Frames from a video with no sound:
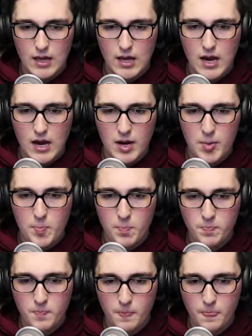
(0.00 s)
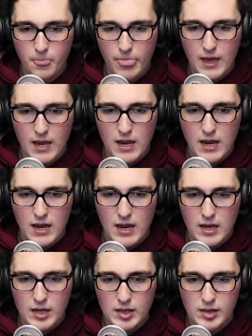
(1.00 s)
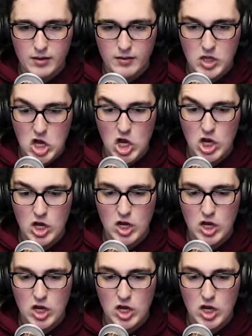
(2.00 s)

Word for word: um Unspeakable um, Gaming here, and today we're gonna record another